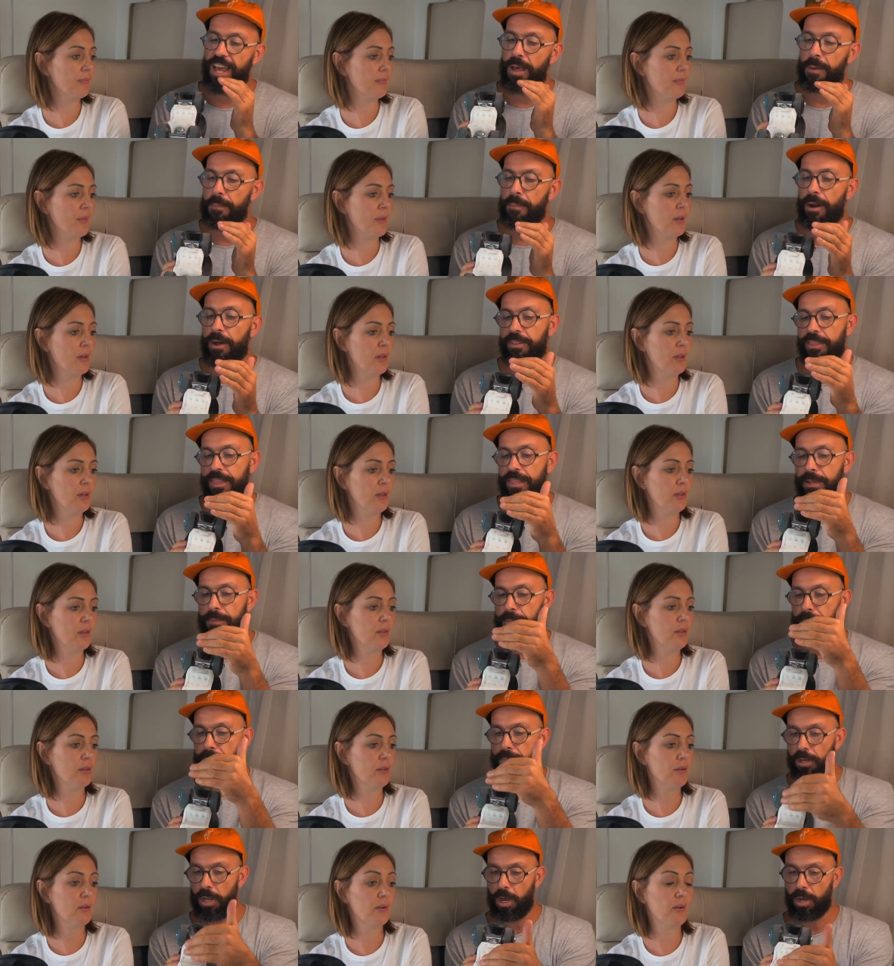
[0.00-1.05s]
Speaker 1: about the
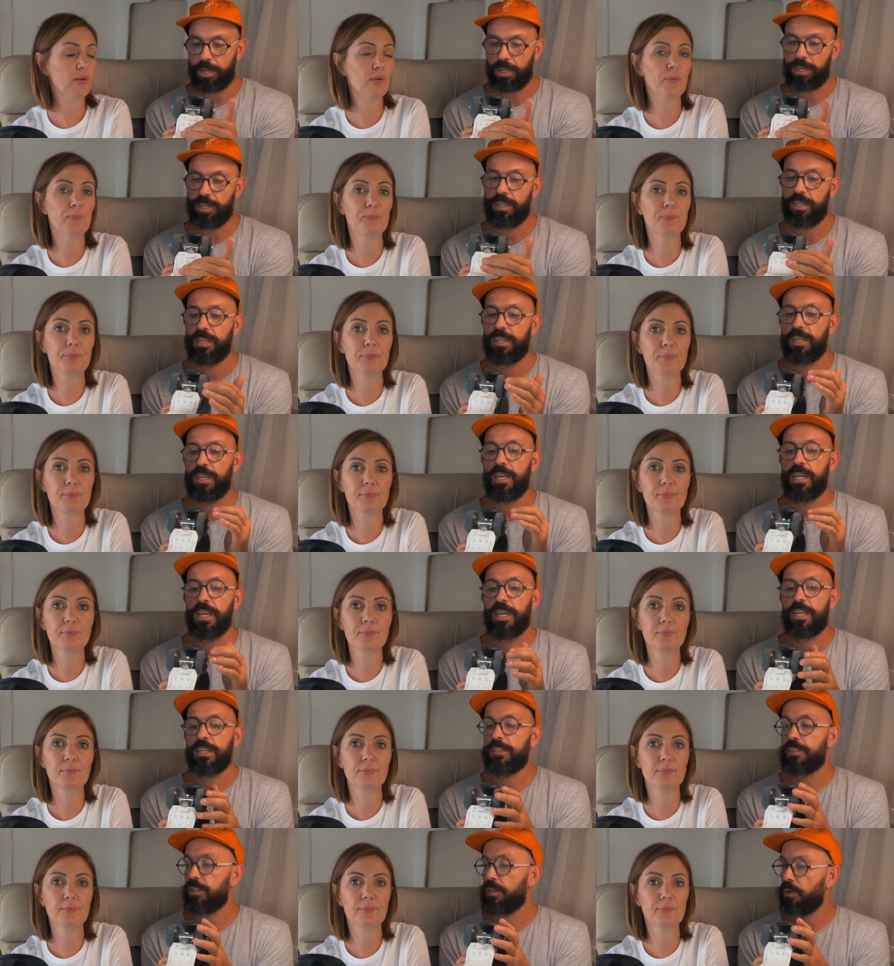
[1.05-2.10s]
block.
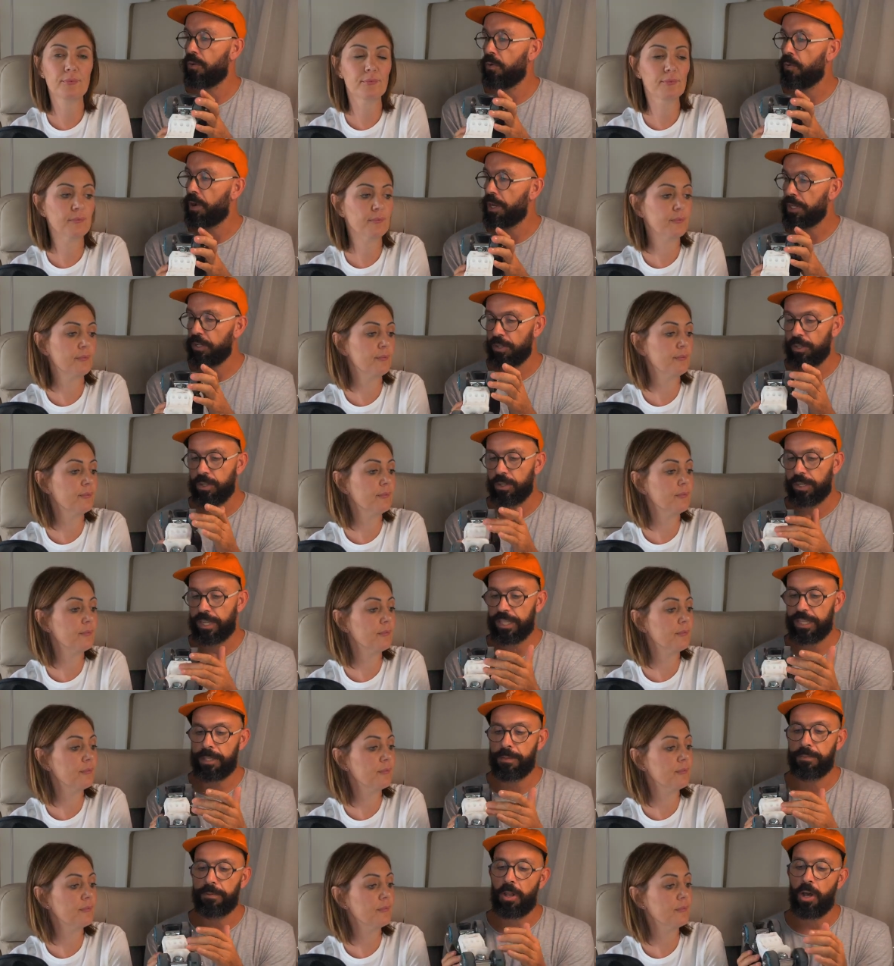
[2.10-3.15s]
So when you look
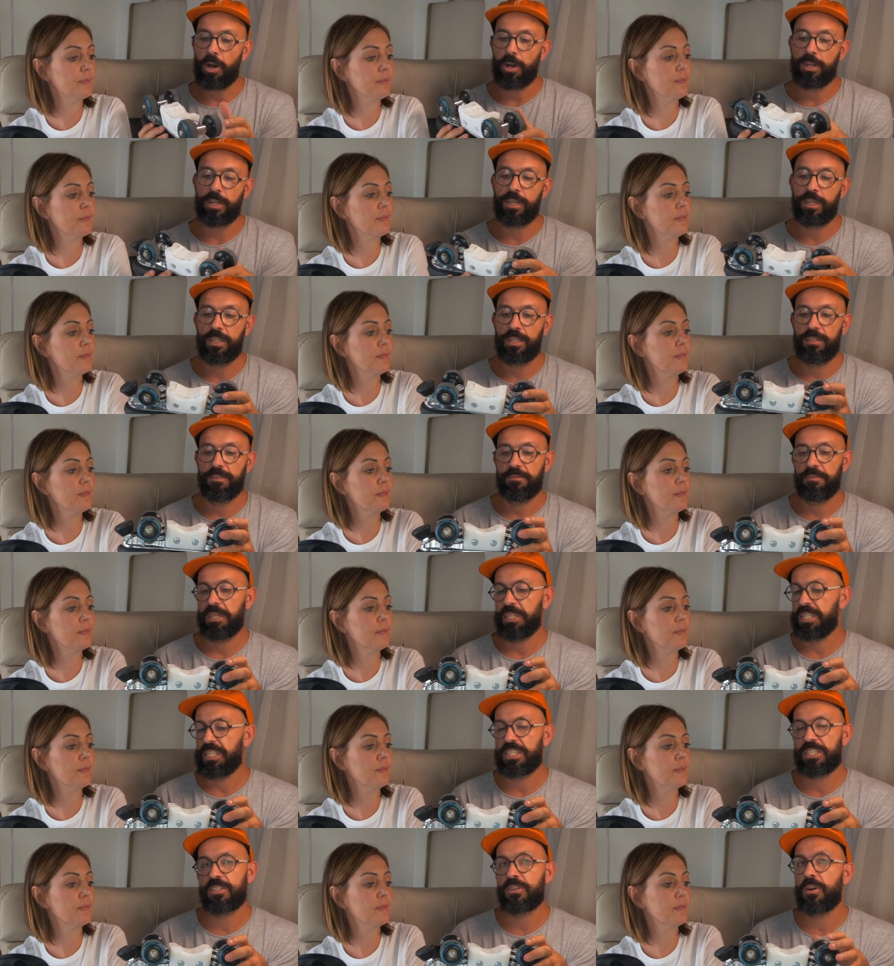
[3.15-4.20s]
at the block,
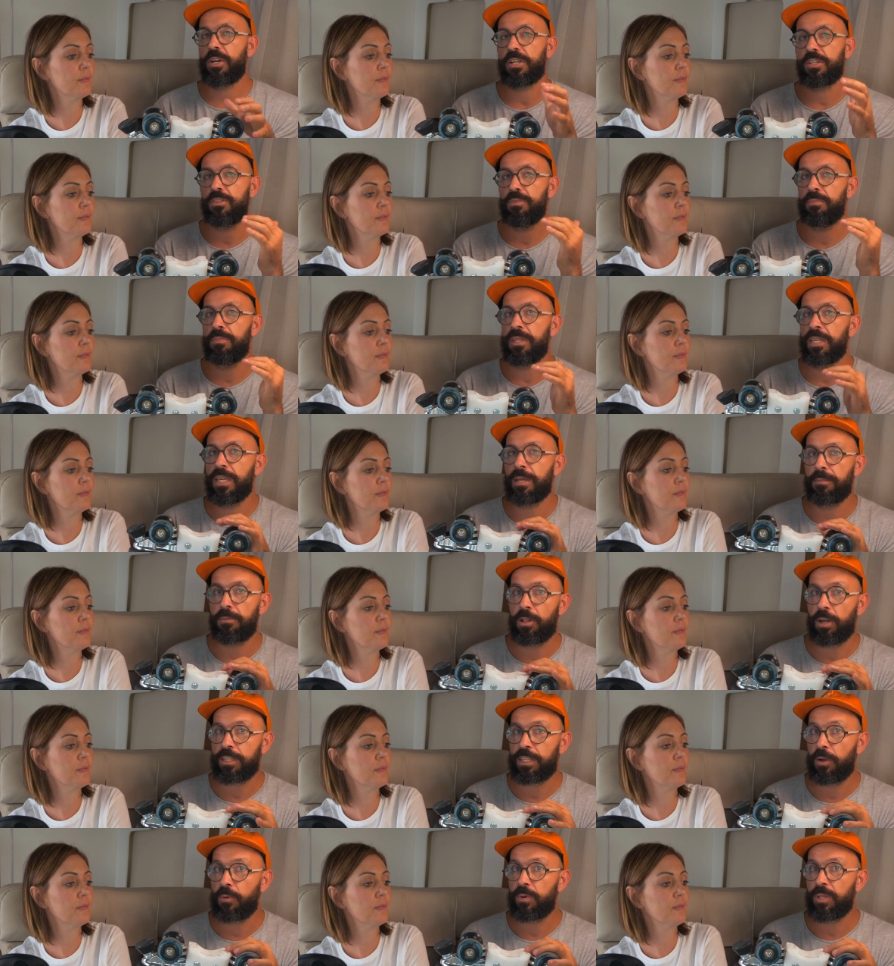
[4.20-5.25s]
it's going to be a
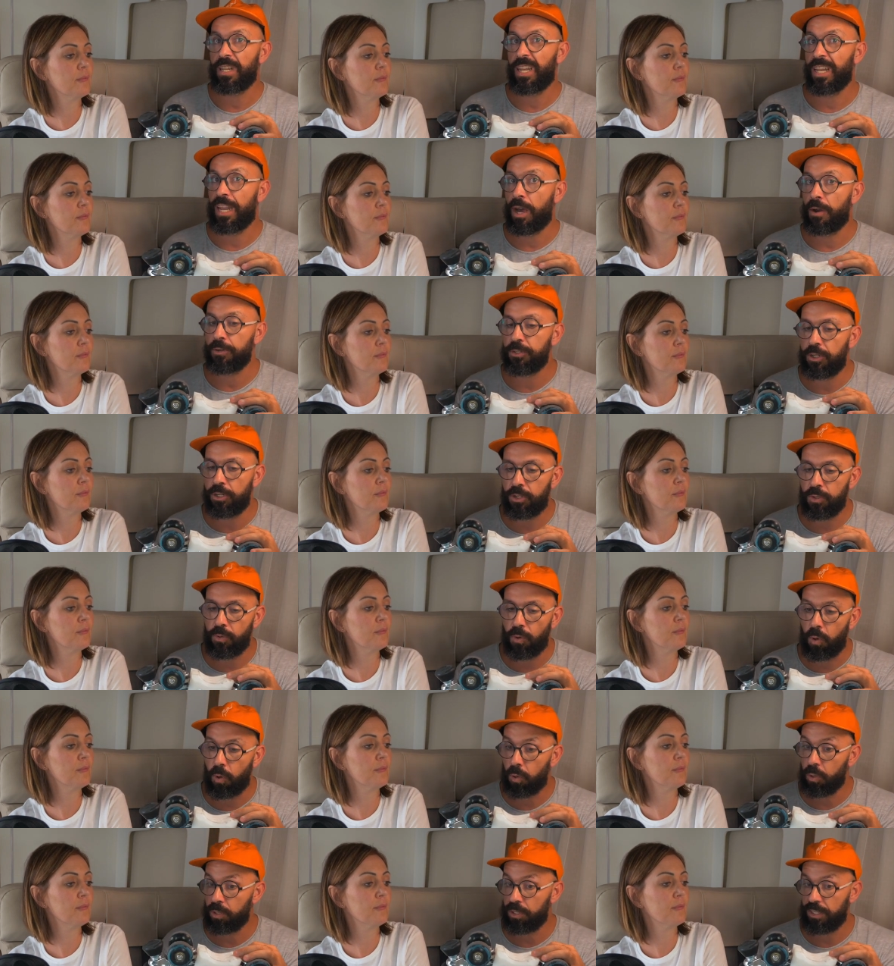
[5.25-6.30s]
block that will allow you to do
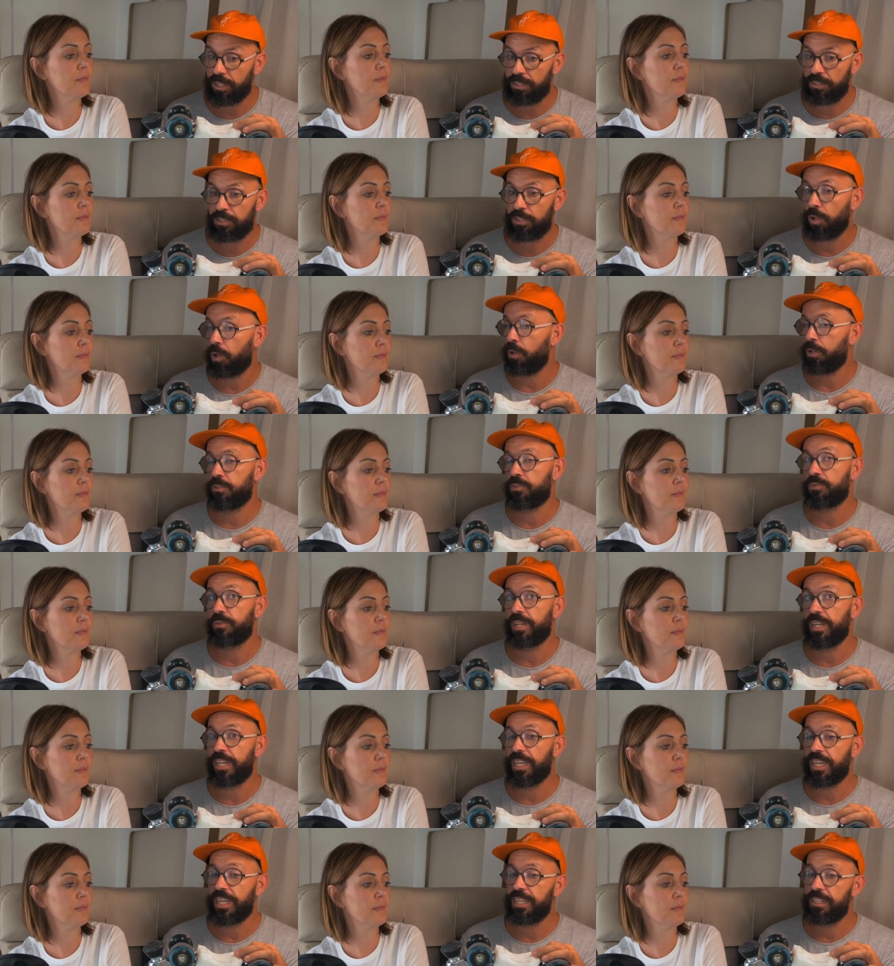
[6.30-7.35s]
all the stalls
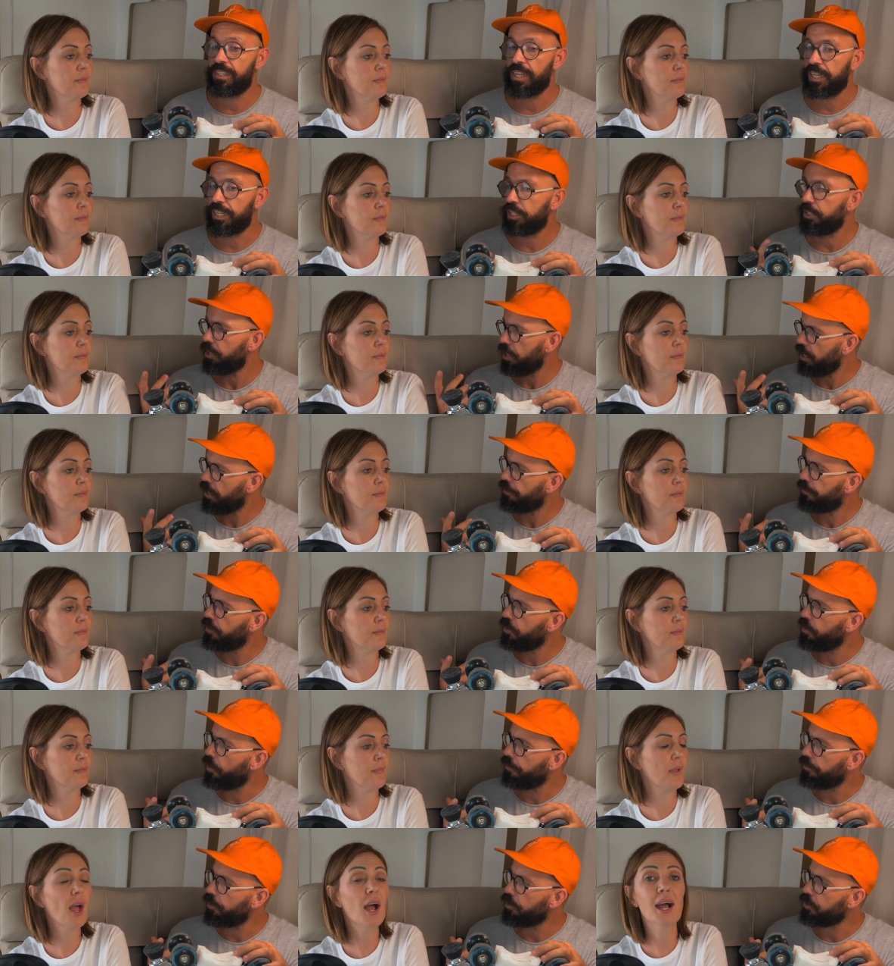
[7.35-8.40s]
really easy. And you did a
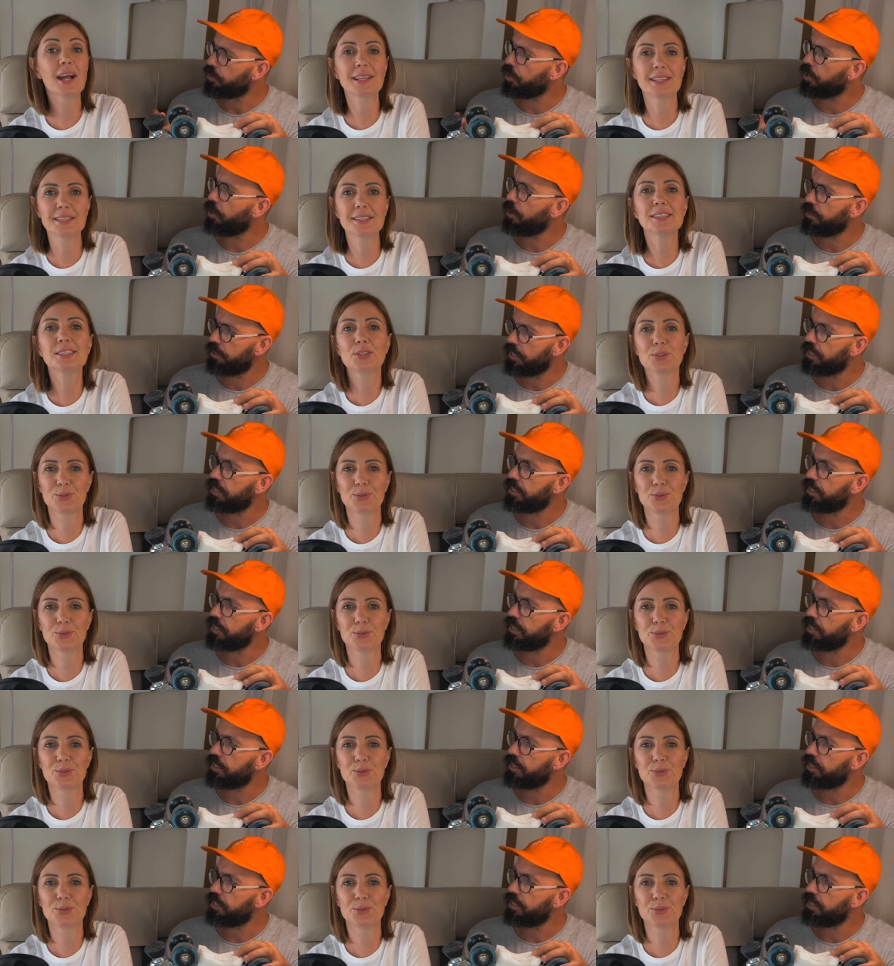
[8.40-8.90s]
few of those I stalls. Did